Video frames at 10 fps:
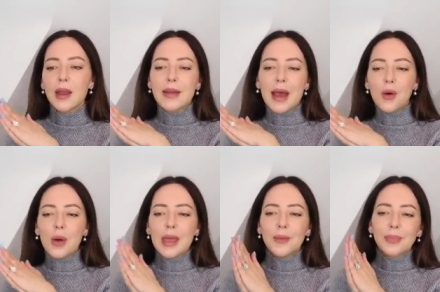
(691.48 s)

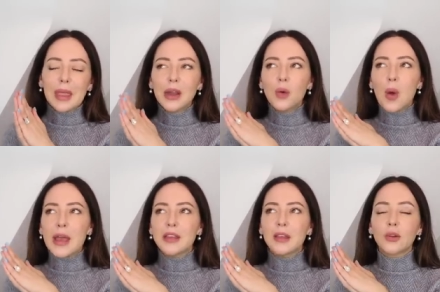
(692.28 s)
Now in a
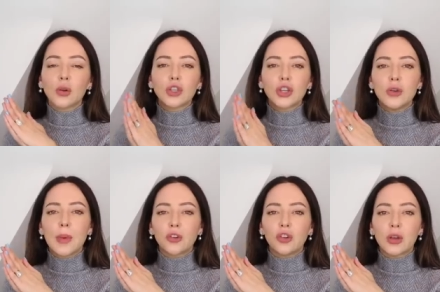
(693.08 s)
way, there's not too
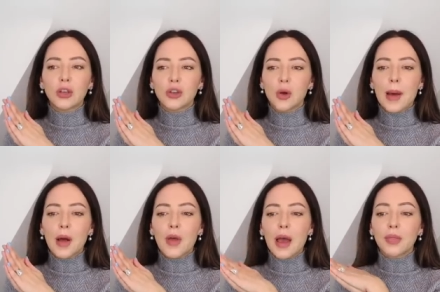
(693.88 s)
much you can do
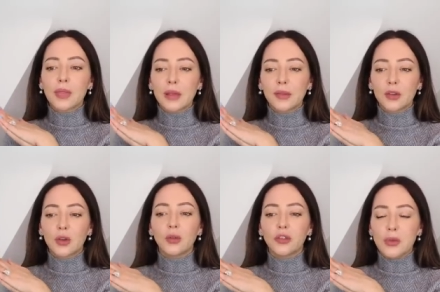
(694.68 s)
about that. This
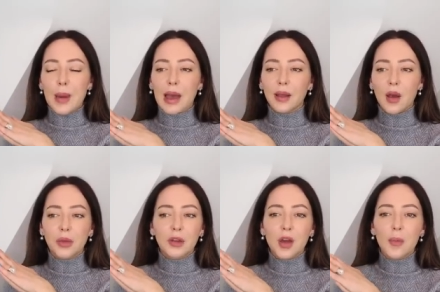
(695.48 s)
Gucci bag, I
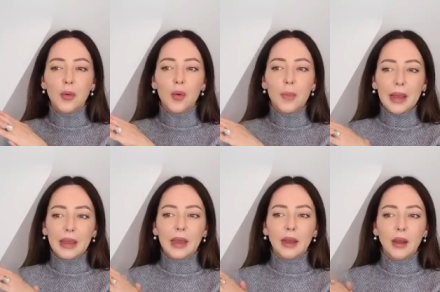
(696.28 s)
think I bought
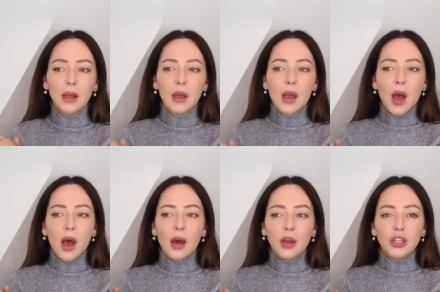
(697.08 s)
back in
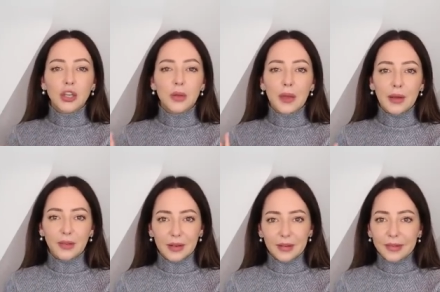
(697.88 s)
uh, two thousand